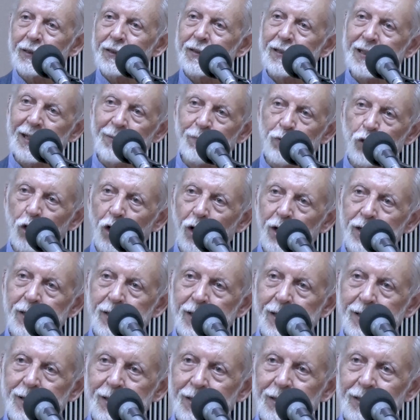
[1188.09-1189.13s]
Some
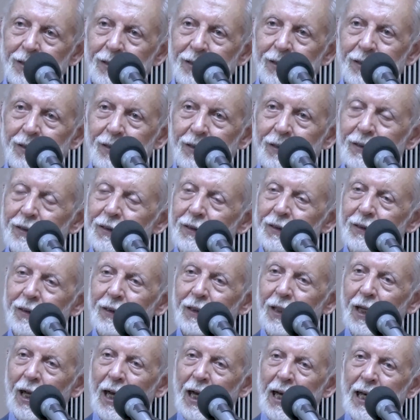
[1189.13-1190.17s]
choices
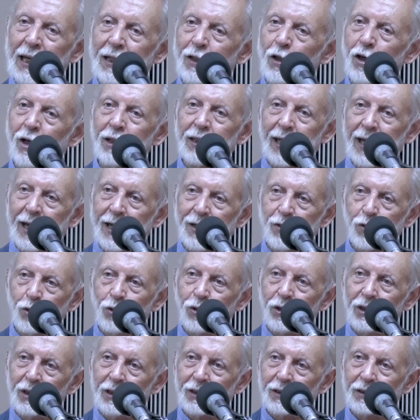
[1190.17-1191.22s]
are not as
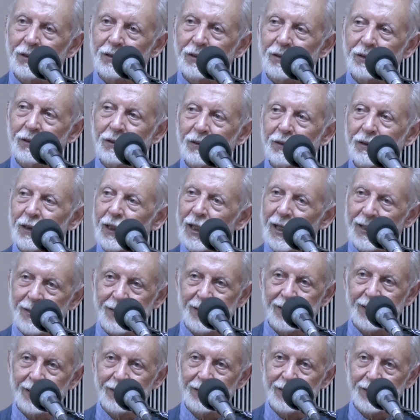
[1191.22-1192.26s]
good
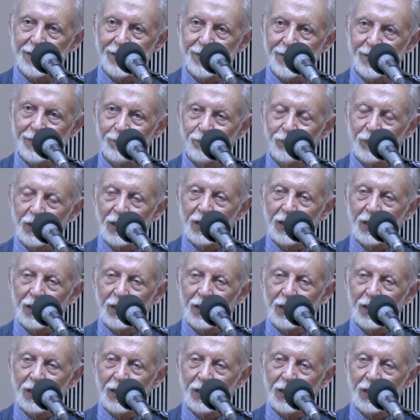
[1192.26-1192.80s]
as the others,